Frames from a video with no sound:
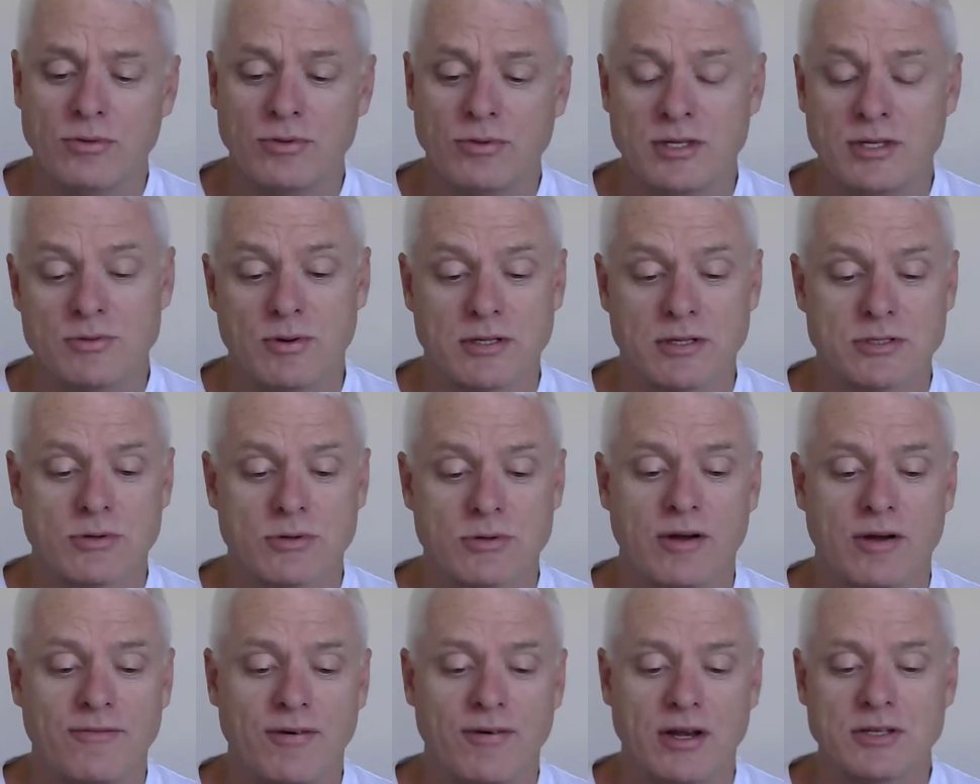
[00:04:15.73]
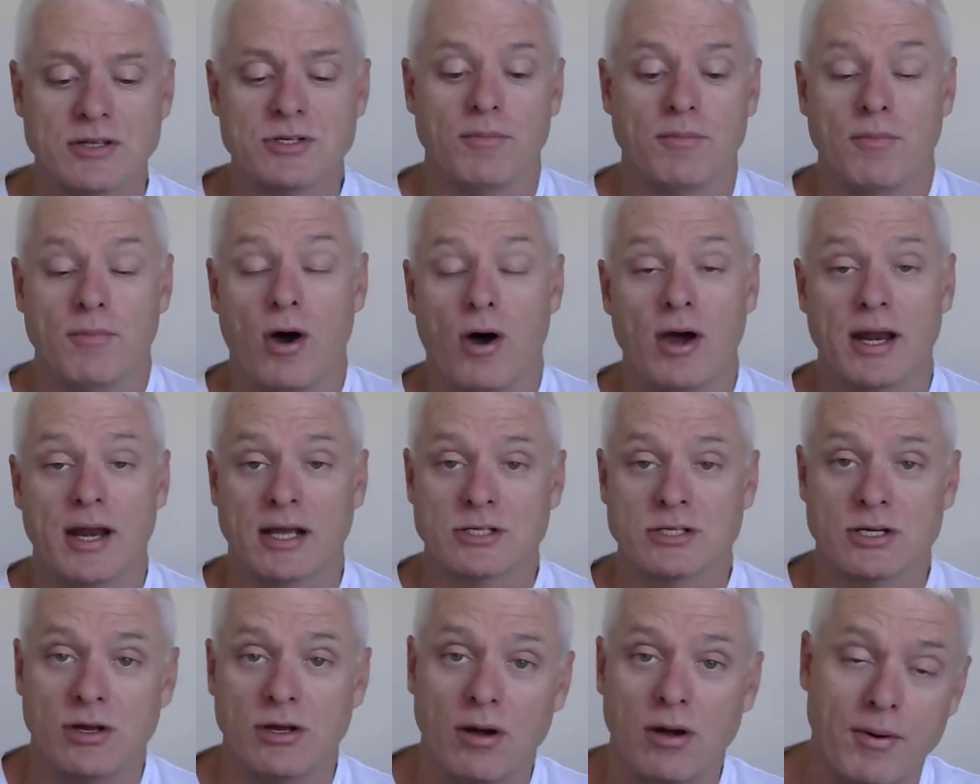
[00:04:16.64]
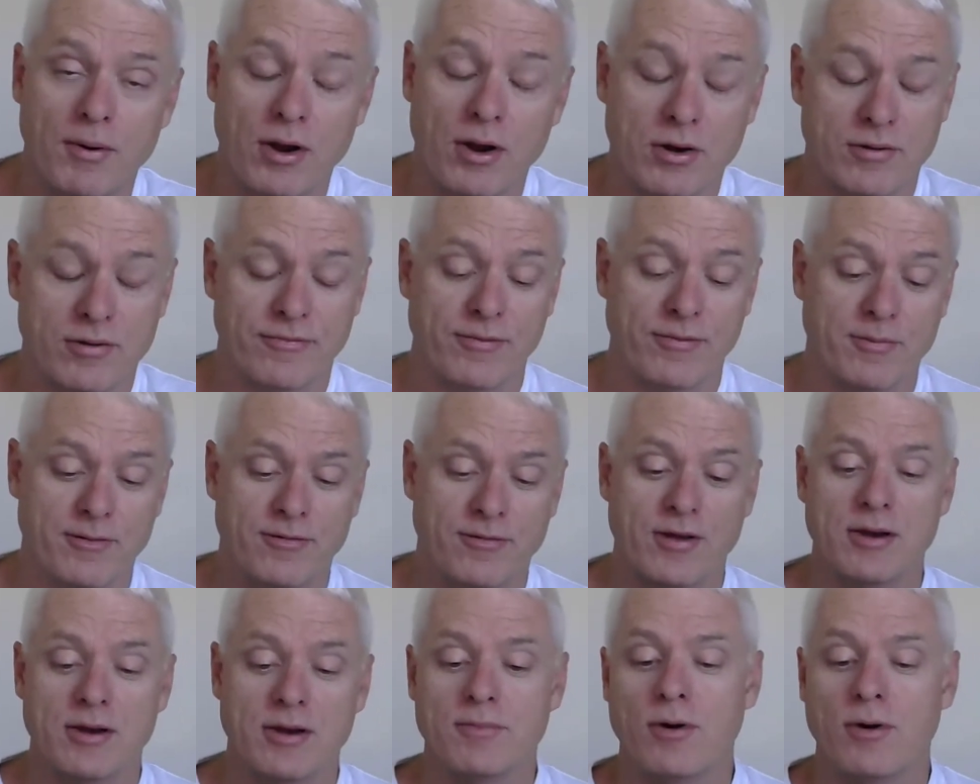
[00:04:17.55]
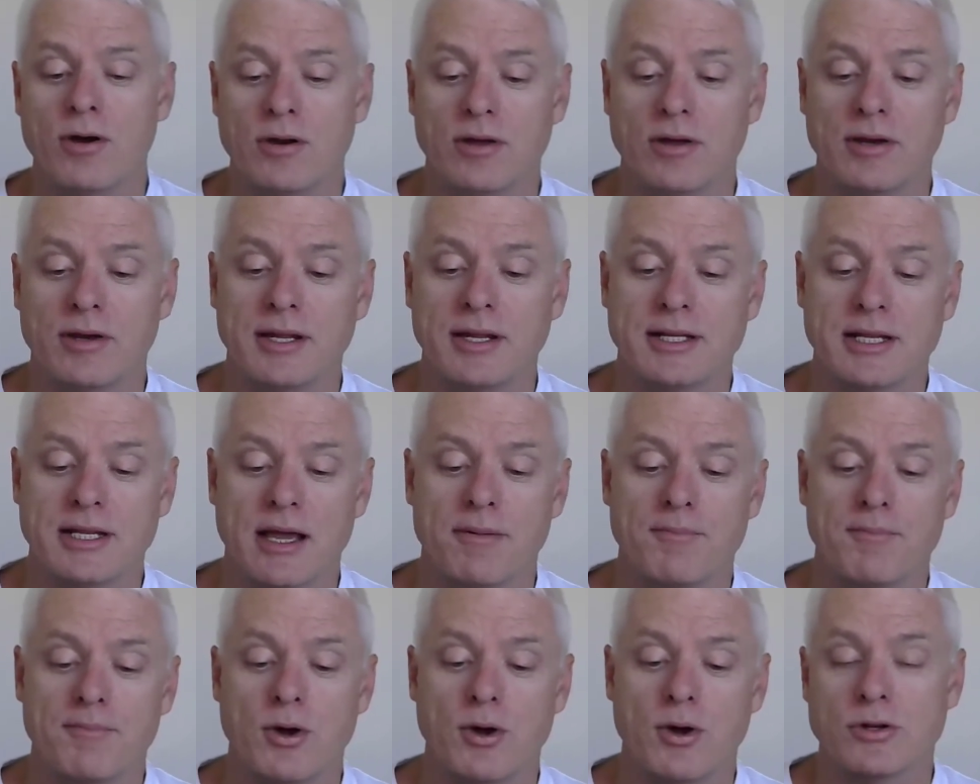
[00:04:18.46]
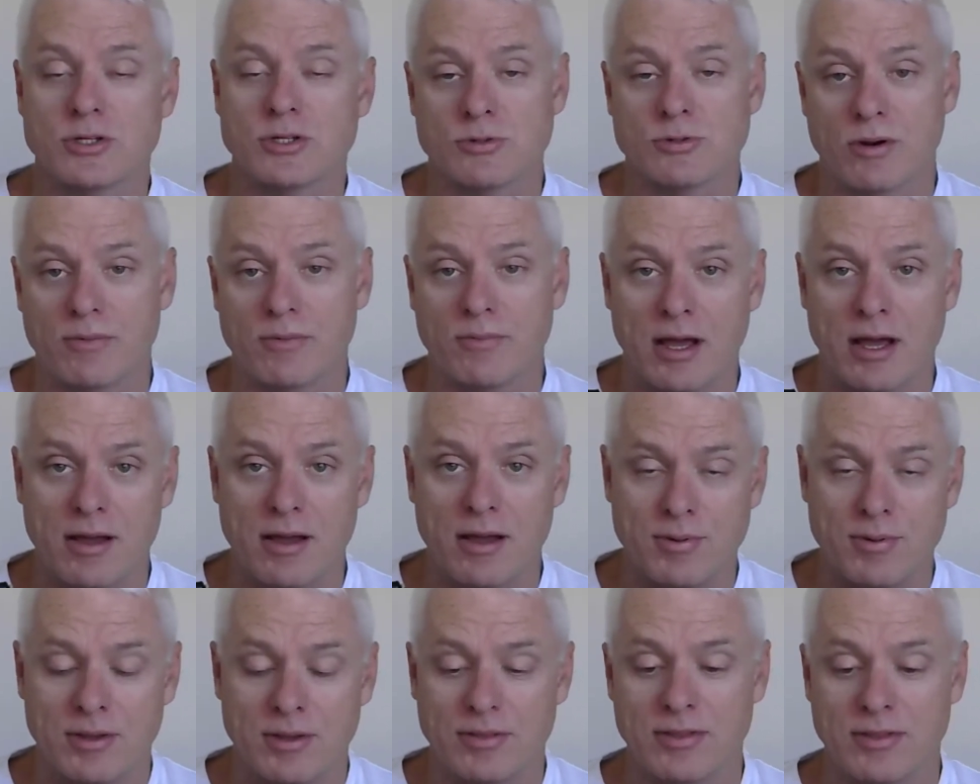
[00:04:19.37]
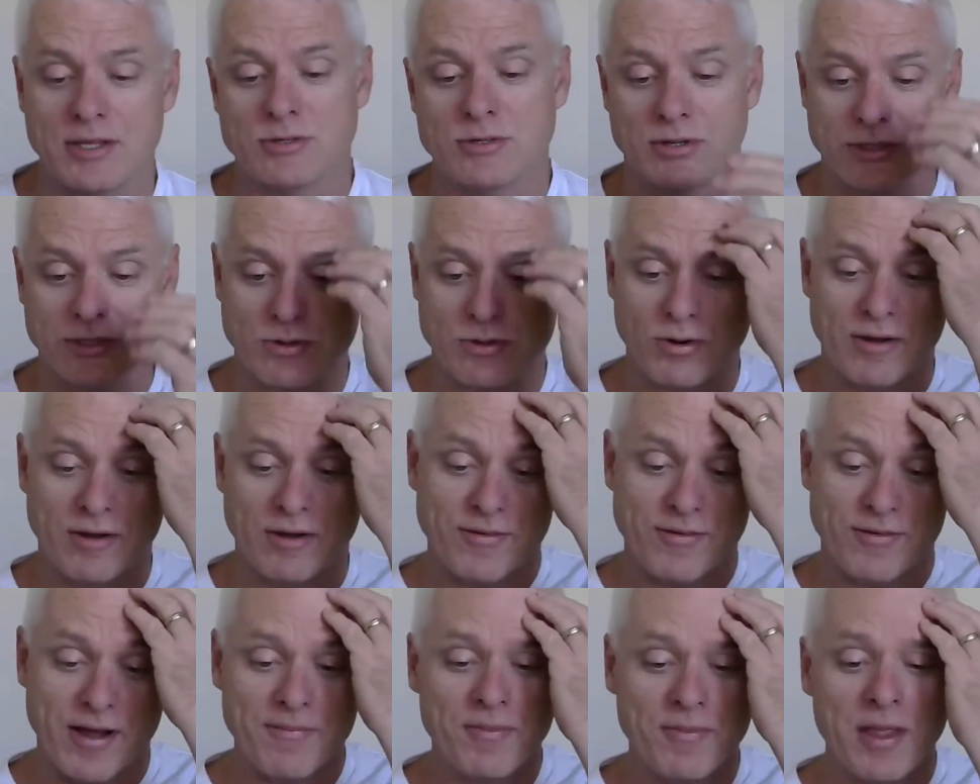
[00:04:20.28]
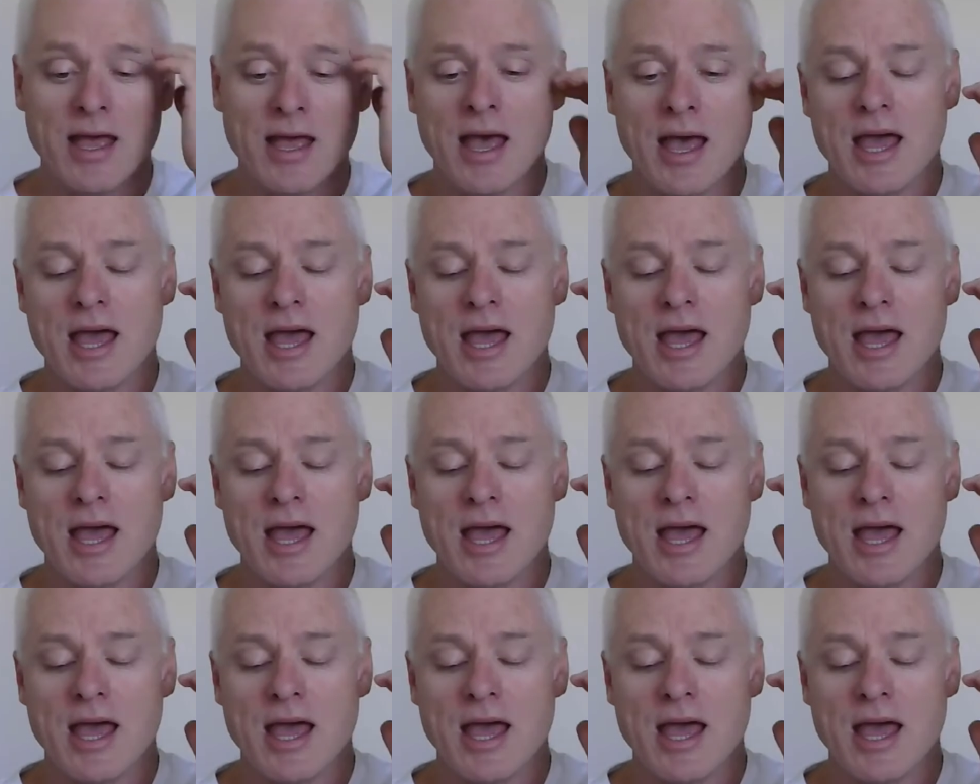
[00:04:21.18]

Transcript: This one's quite fun. It's not mine, actually. I borrowed it from a friend of mine. I need to go and purchase one of my own, but this one's quite fun.